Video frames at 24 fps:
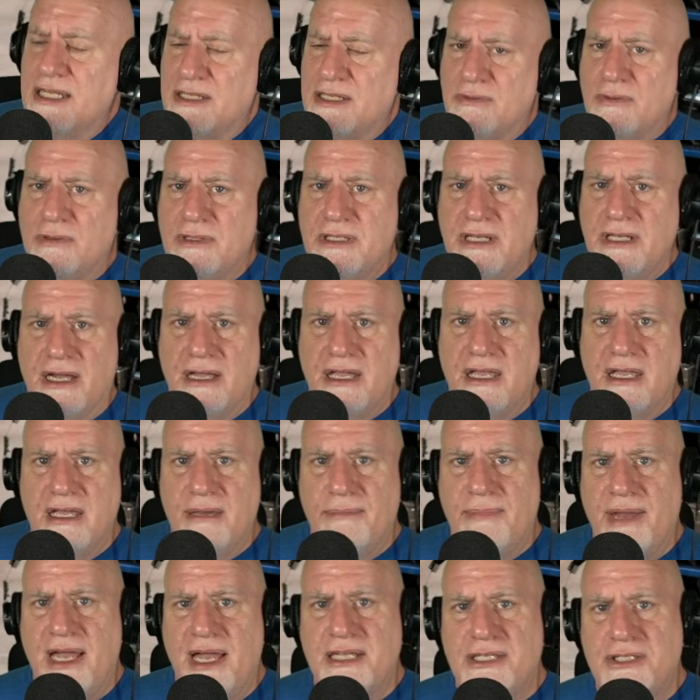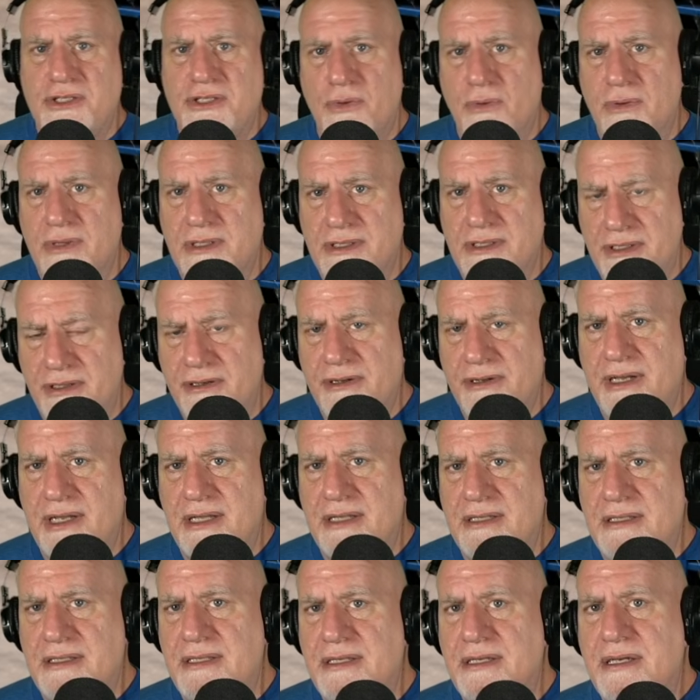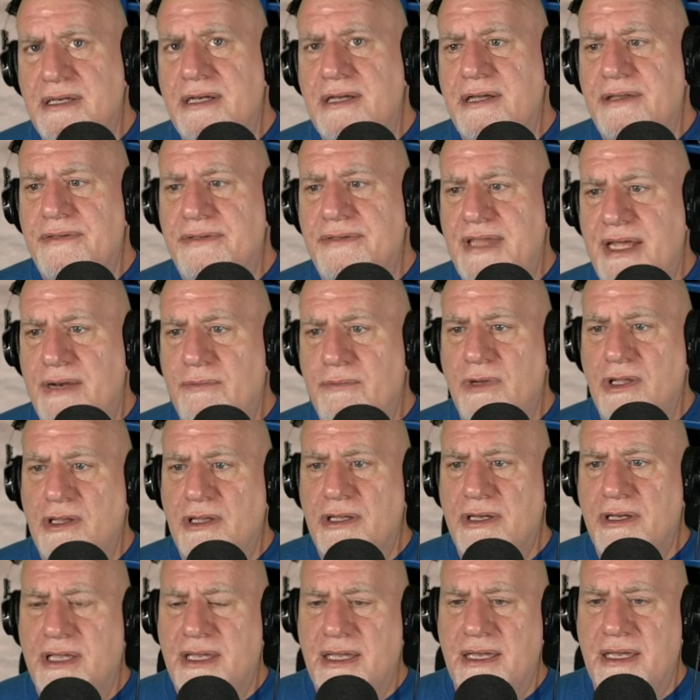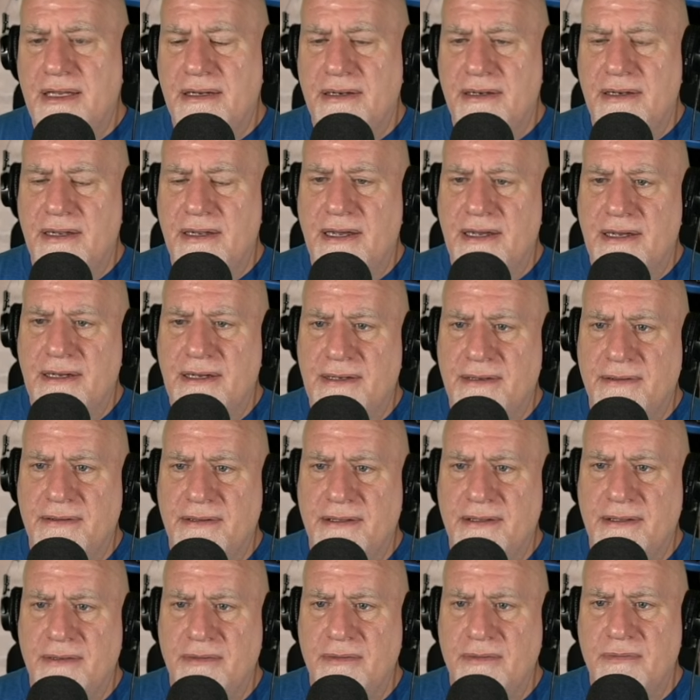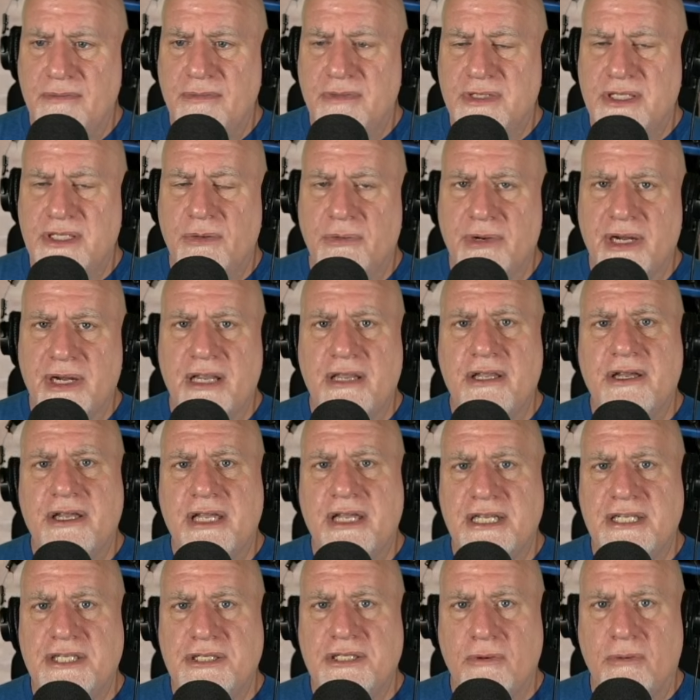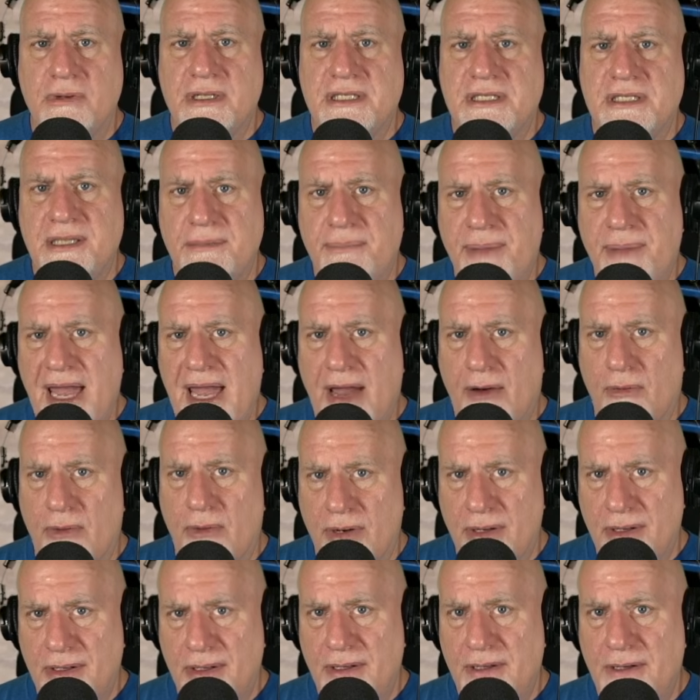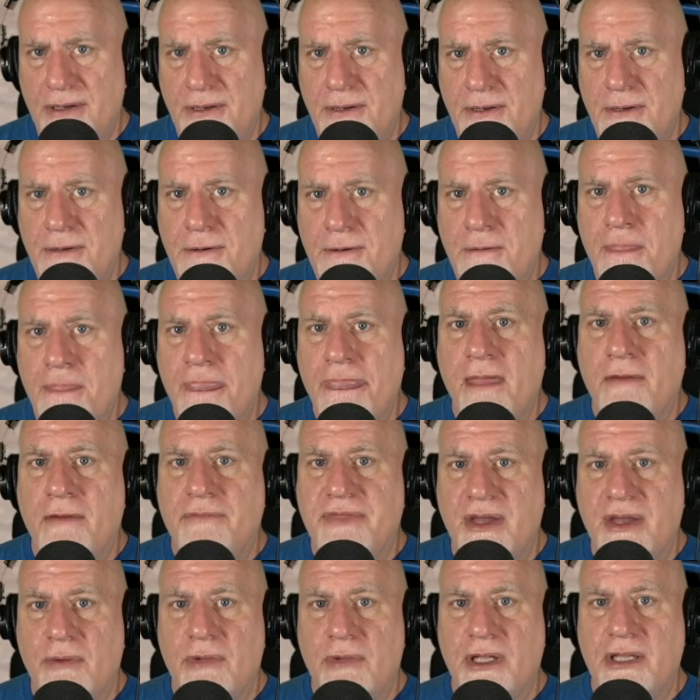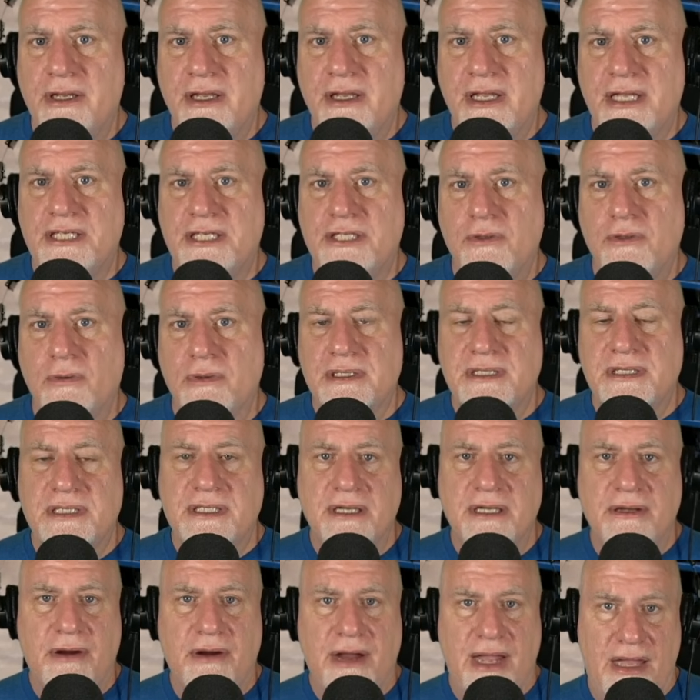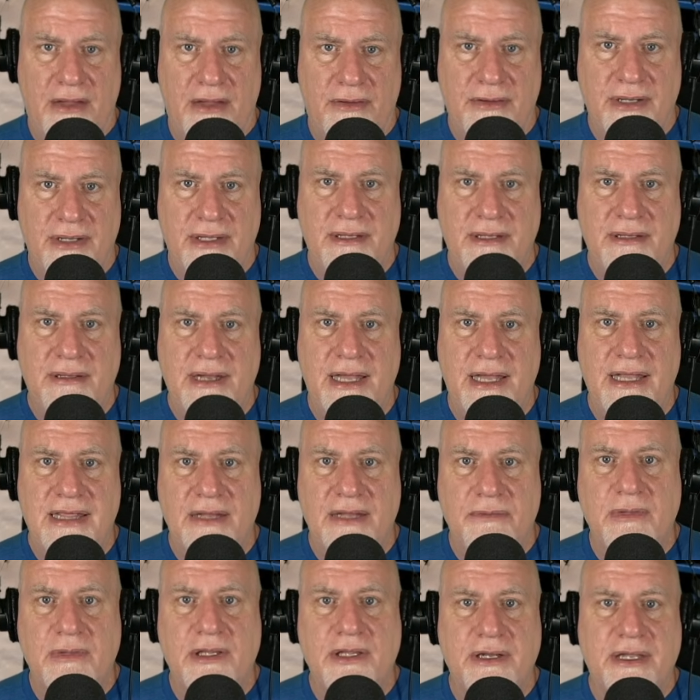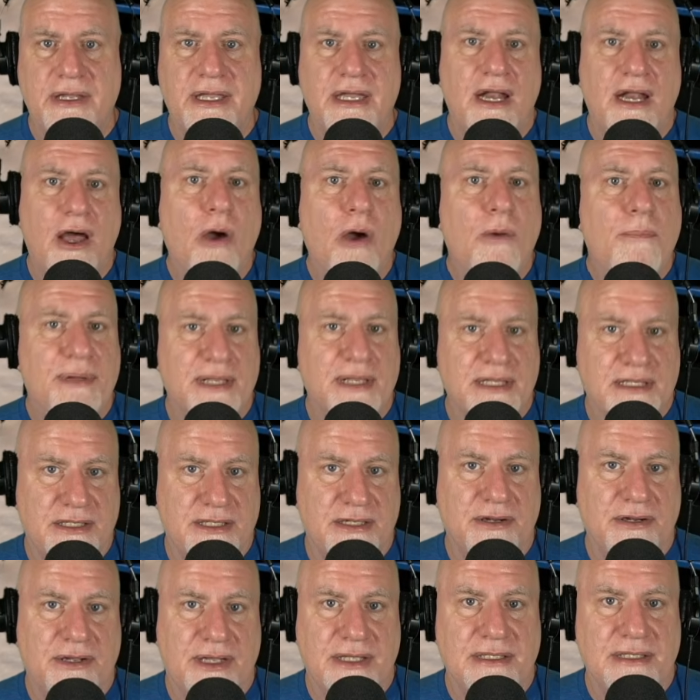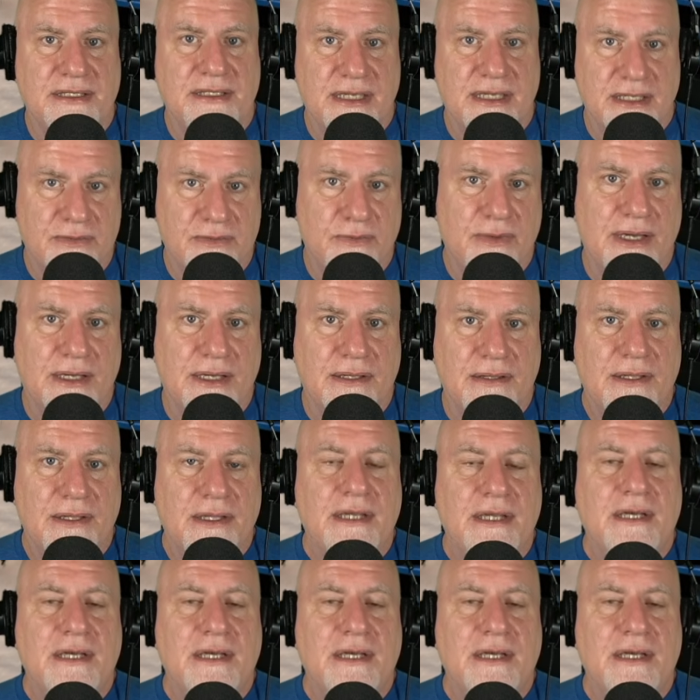we're talking about short circuits, then we'll look at, so we're going to look at shorts to power, then we'll look at shorts to ground, and then we'll look at open circuits as well.